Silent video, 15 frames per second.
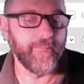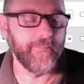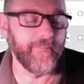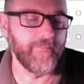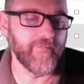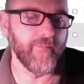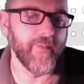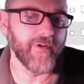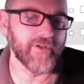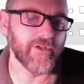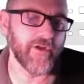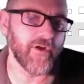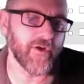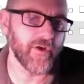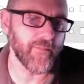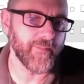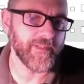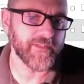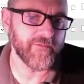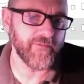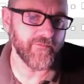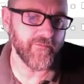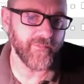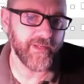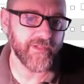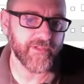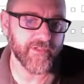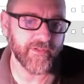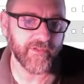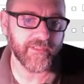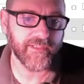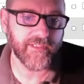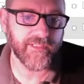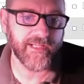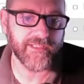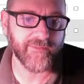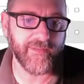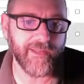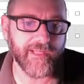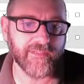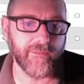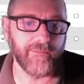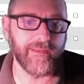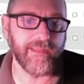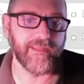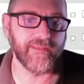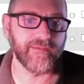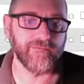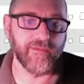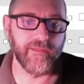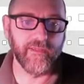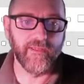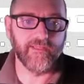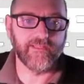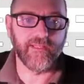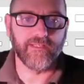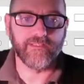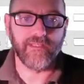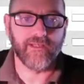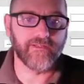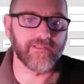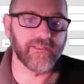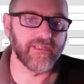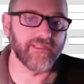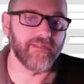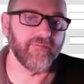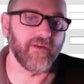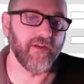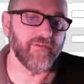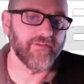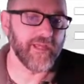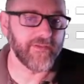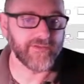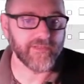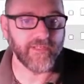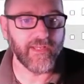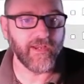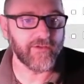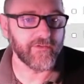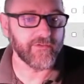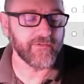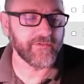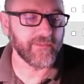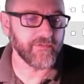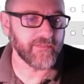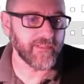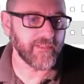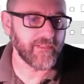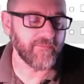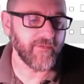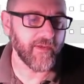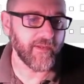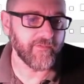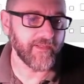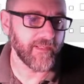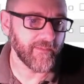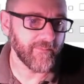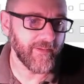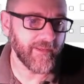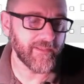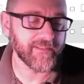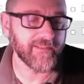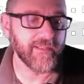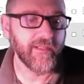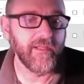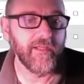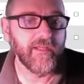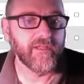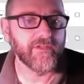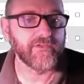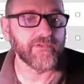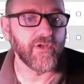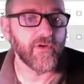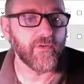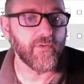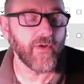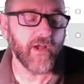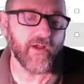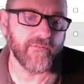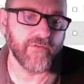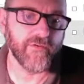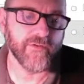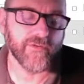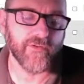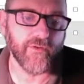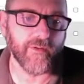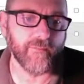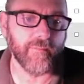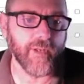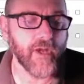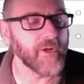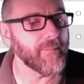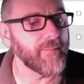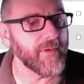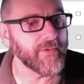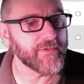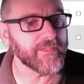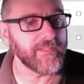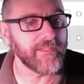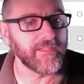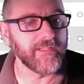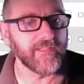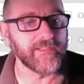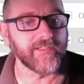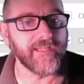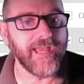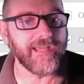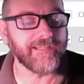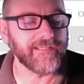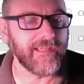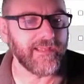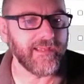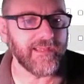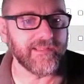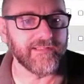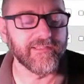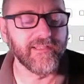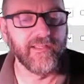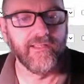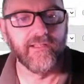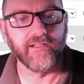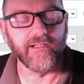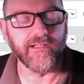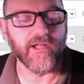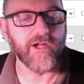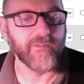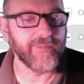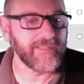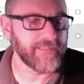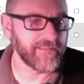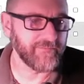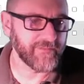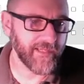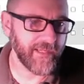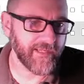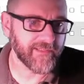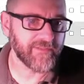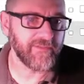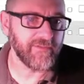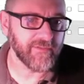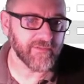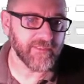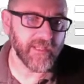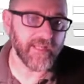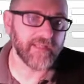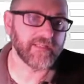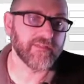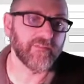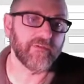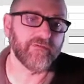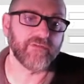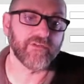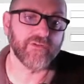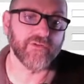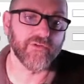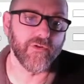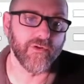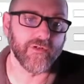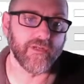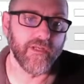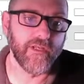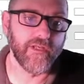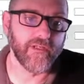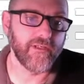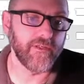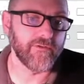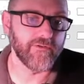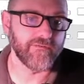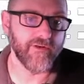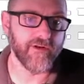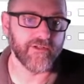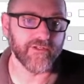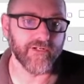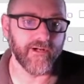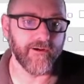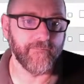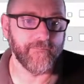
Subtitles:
For much longer bits of information. You can see it has a maximum length of, says there, 65,000 characters, so 65 kilobytes. So if you're storing blog postings, essays, long pieces of text, you use text, but if it's short, you use varchar.